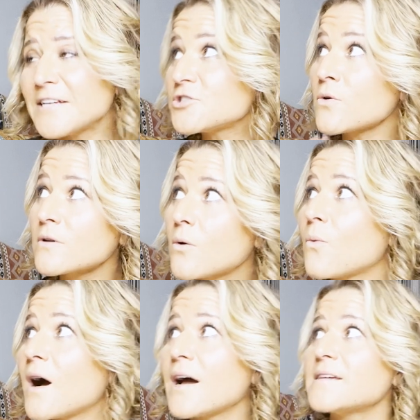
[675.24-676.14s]
I don't know
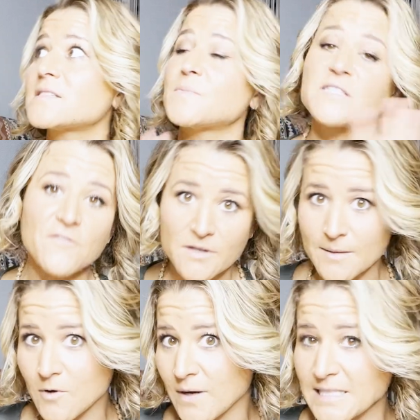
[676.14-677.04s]
why specifically
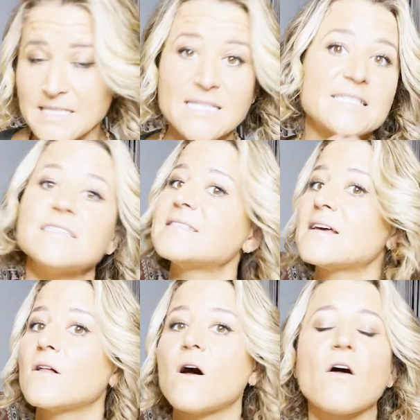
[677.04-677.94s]
I'm going into this
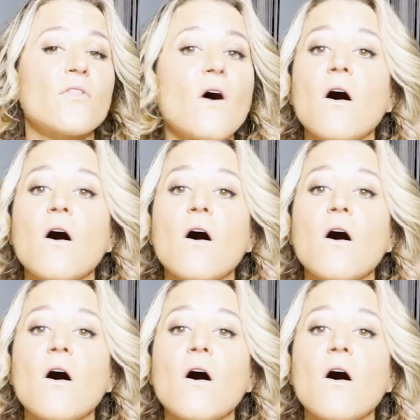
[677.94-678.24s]
detail,